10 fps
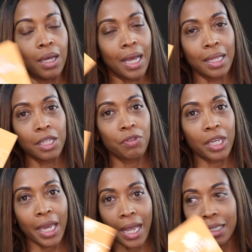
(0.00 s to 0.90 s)
I live in
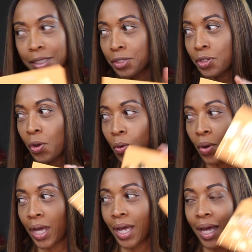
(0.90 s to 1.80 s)
Cali, so
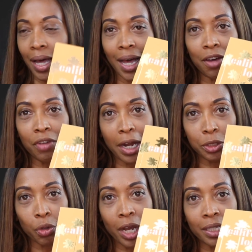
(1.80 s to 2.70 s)
I've got to
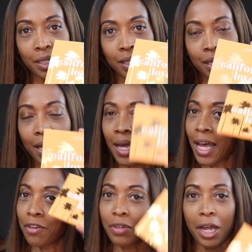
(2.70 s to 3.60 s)
try this.
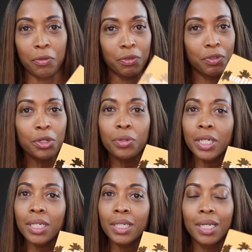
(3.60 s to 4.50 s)
I've got to review
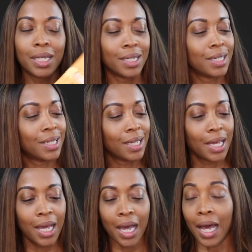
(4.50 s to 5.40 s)
it.
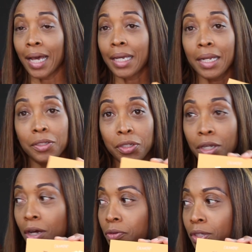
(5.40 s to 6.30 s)
I got to see
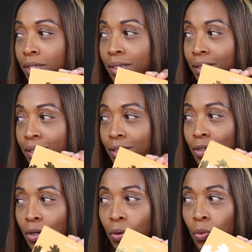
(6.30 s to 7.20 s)
how this is
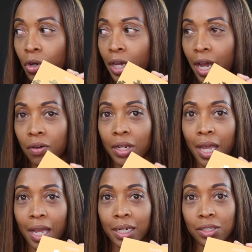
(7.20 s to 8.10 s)
going to work out.
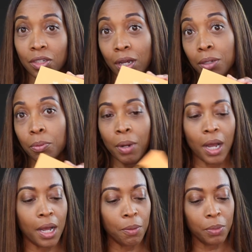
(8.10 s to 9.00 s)
And it's
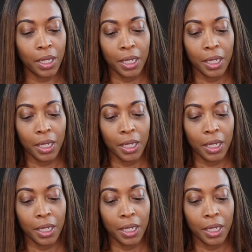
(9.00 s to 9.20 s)
Colourpop.